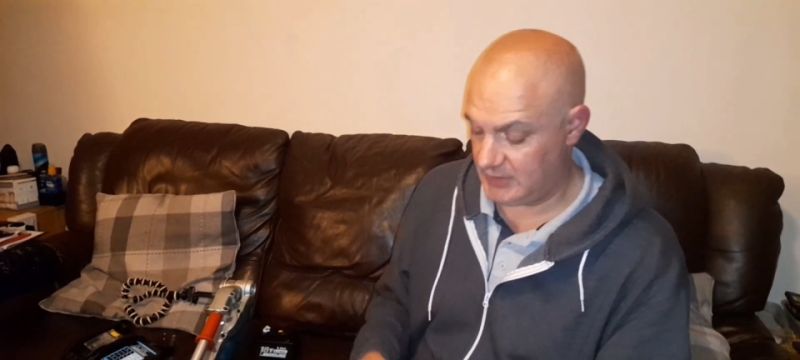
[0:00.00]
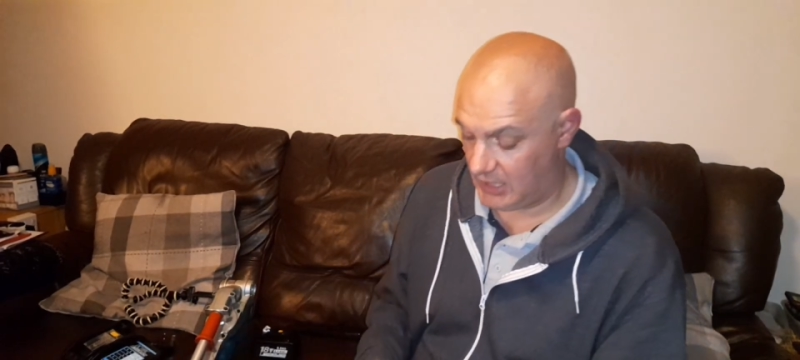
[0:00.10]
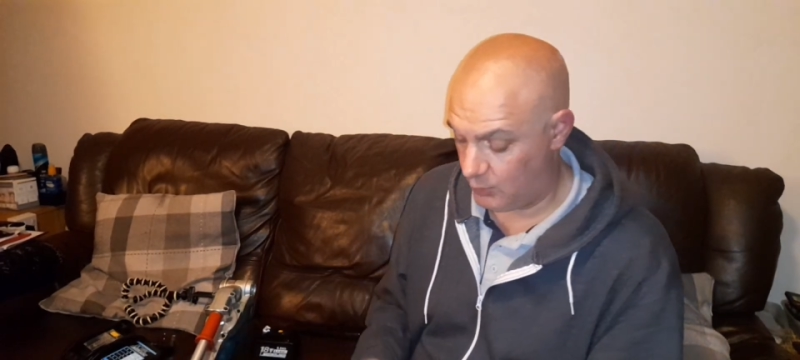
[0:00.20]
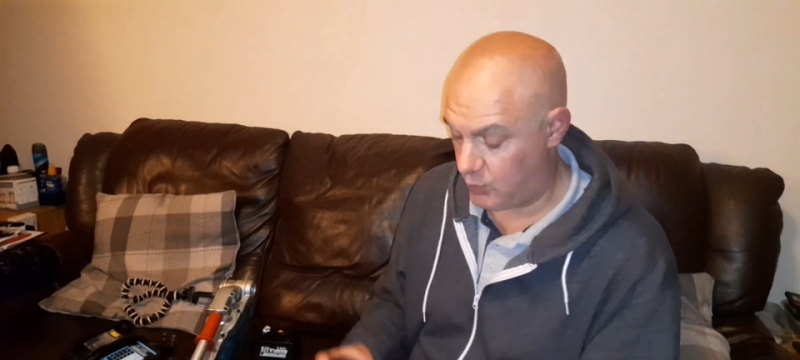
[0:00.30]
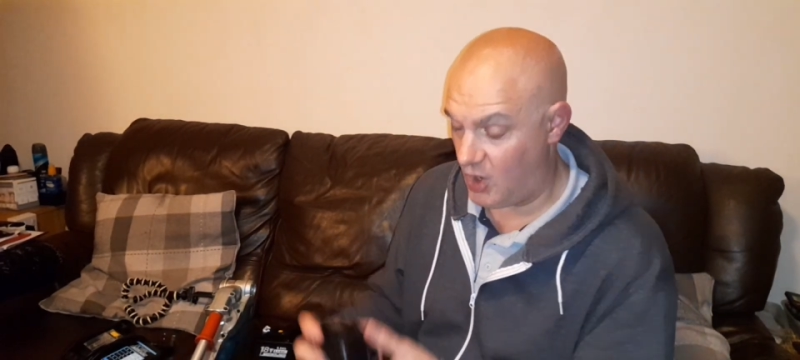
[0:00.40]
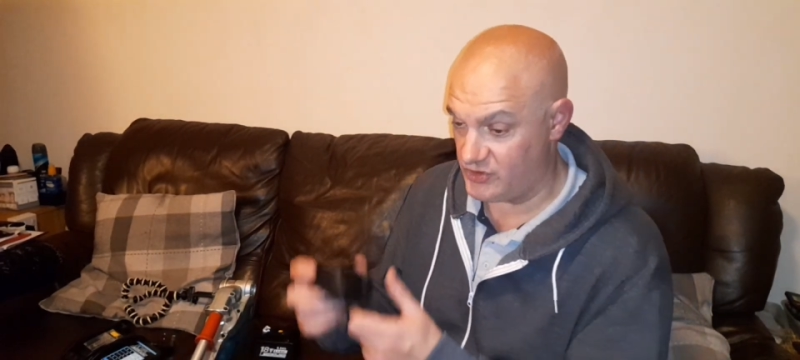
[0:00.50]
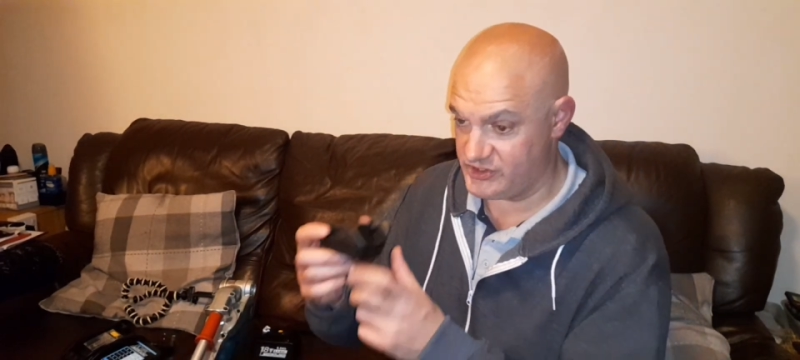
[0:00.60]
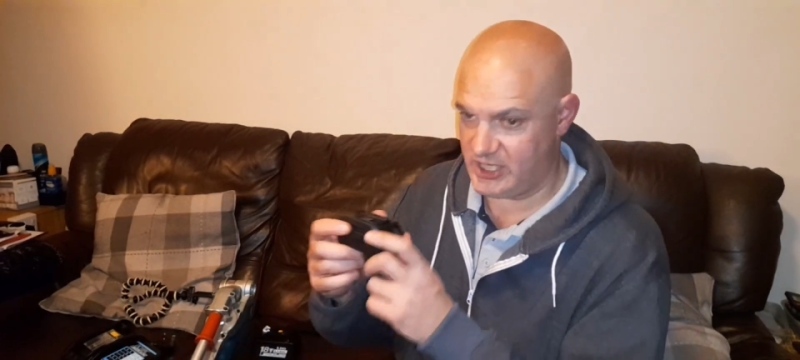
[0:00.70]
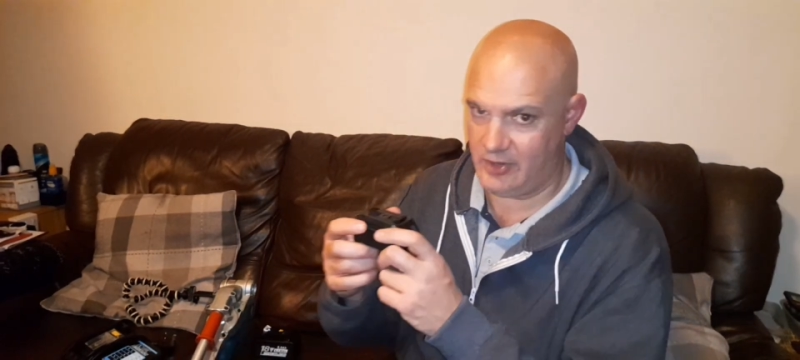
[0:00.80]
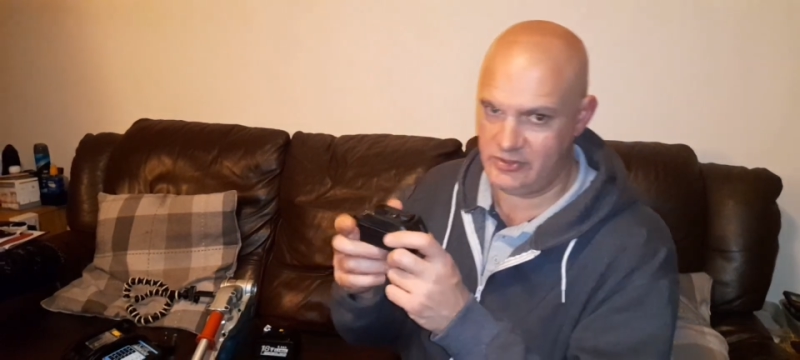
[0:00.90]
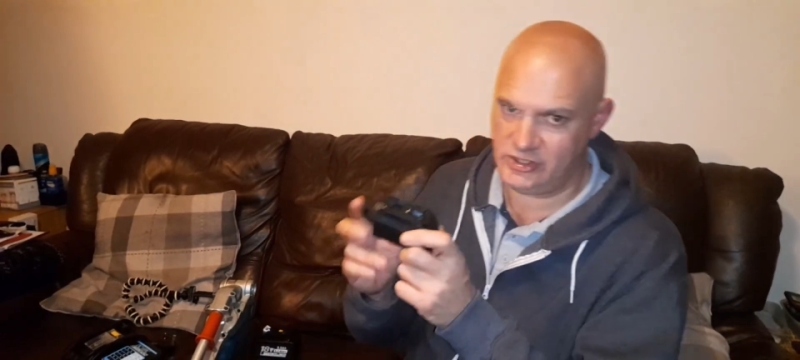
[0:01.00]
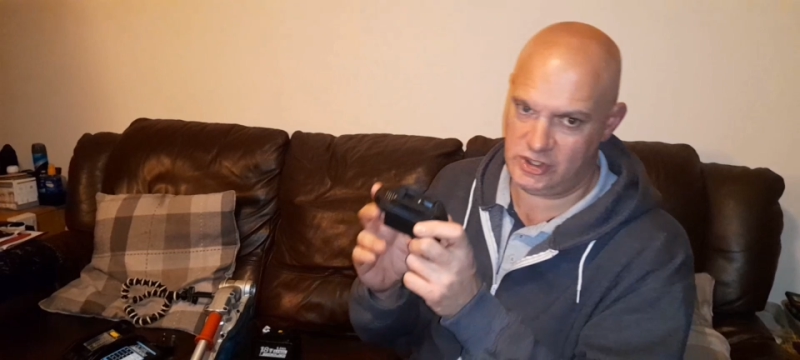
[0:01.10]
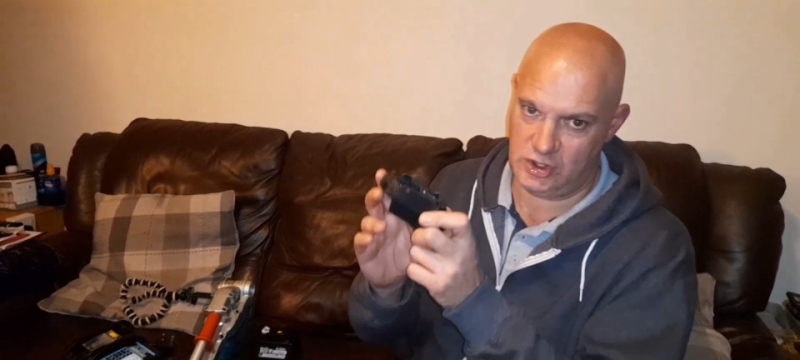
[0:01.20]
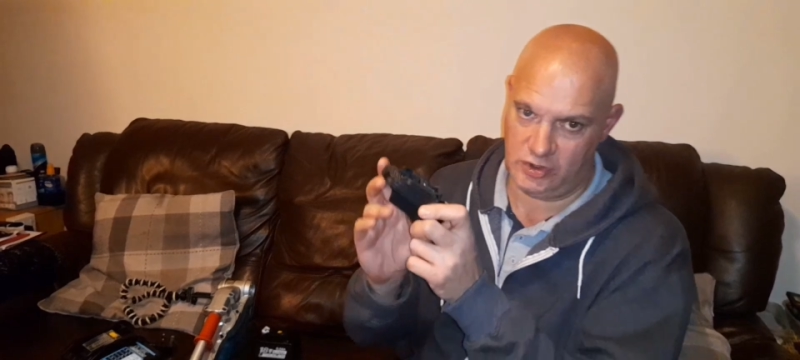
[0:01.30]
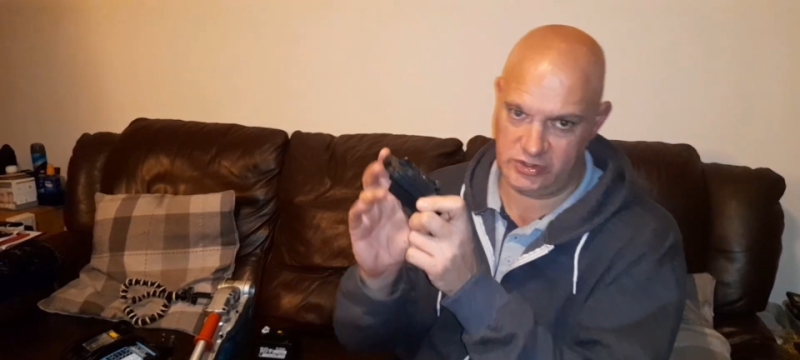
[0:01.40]
I was going to
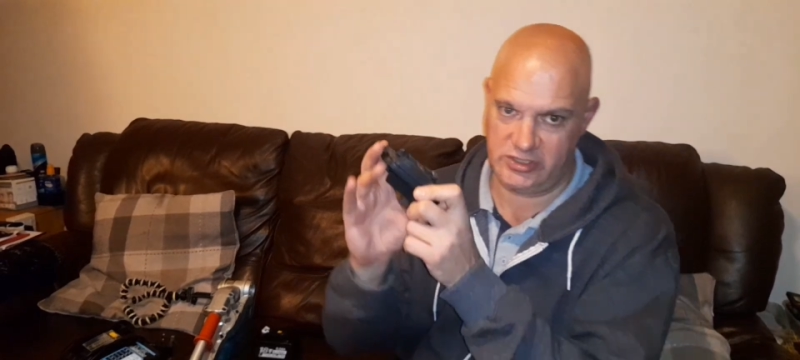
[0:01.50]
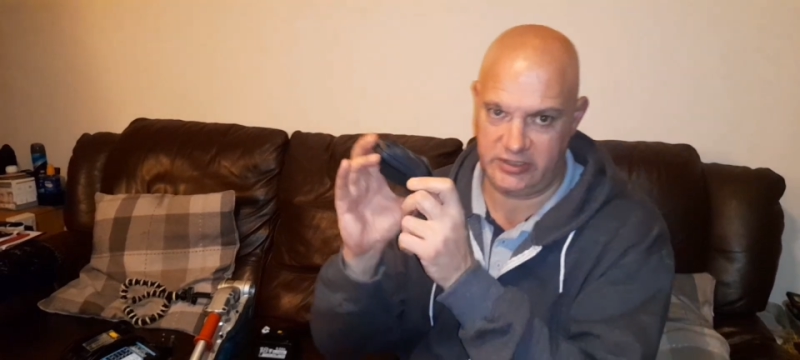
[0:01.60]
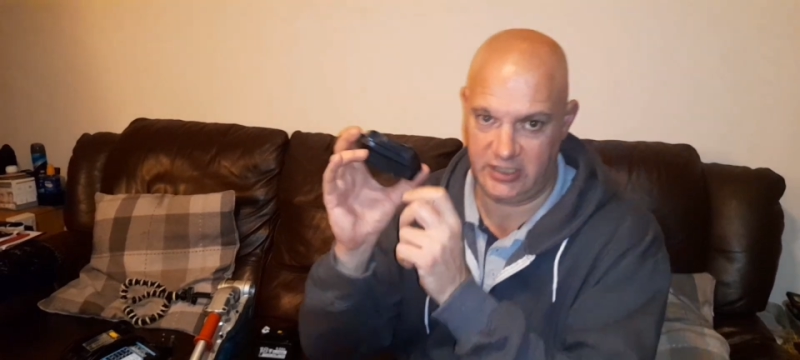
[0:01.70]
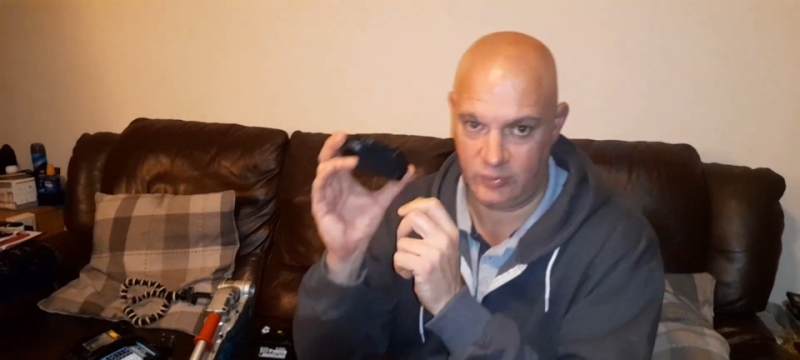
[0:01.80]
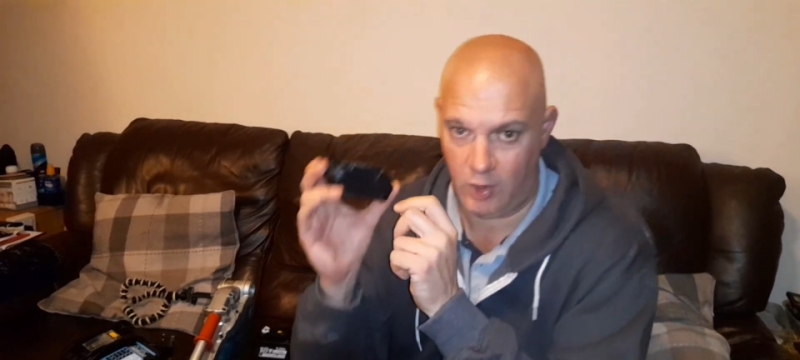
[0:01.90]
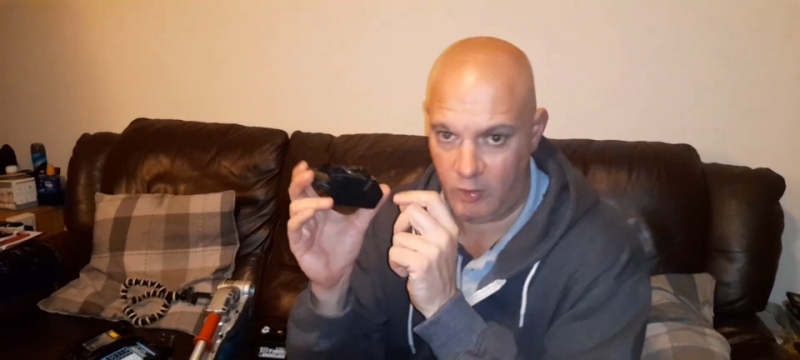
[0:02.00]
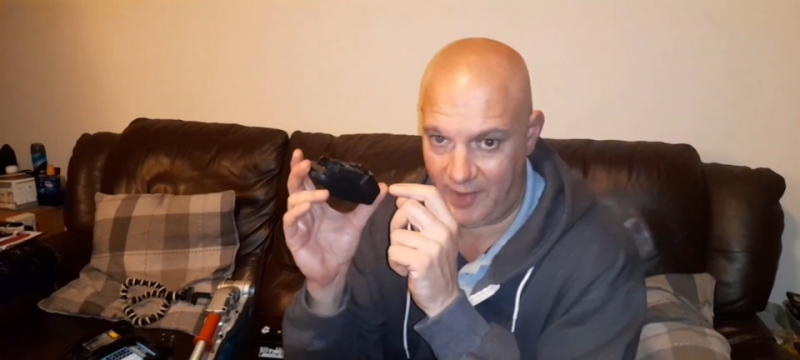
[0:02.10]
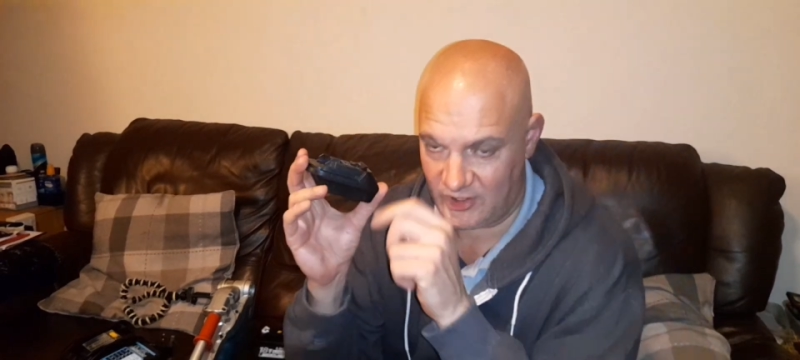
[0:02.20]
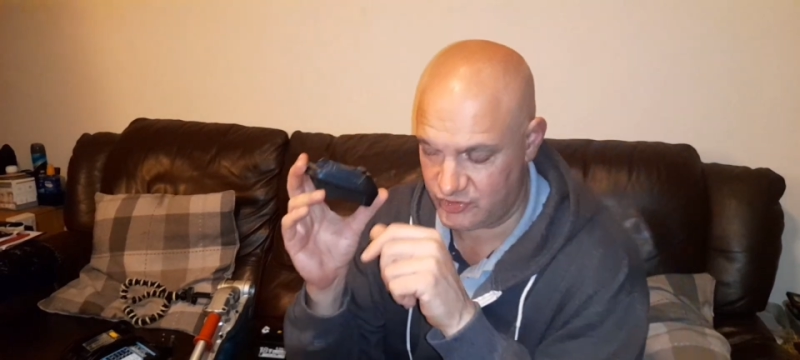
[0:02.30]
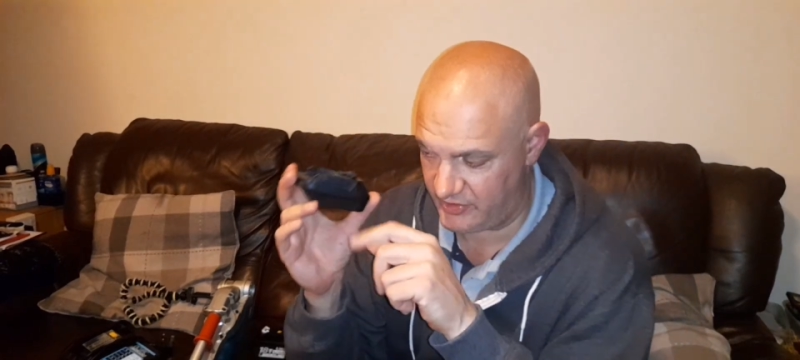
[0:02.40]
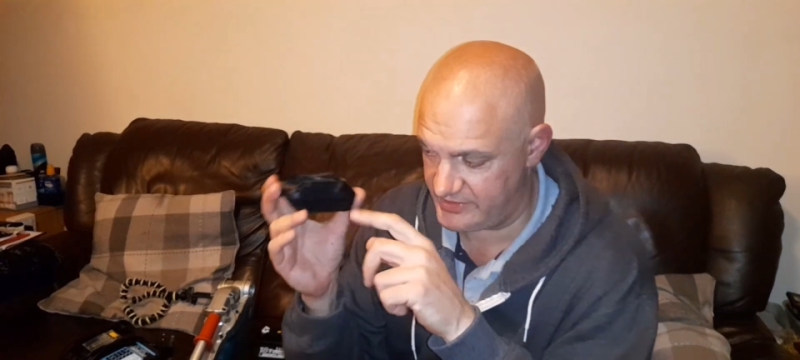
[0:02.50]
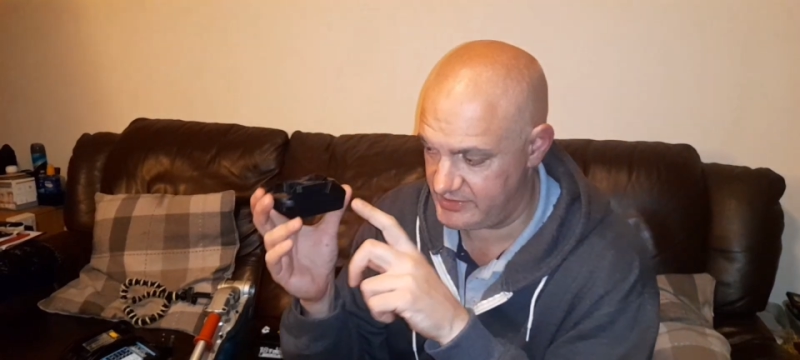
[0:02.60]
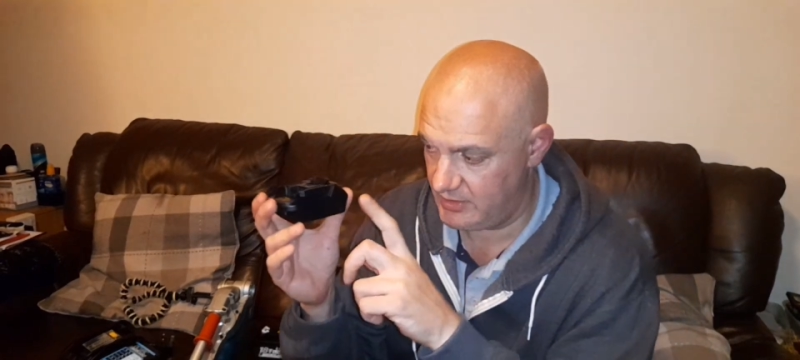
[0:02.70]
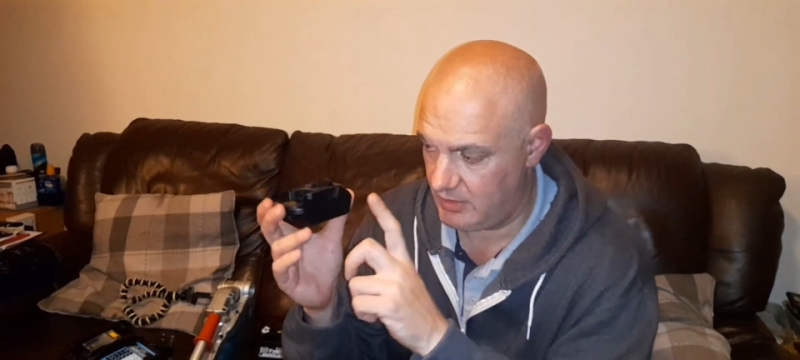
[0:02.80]
use DeWalt batteries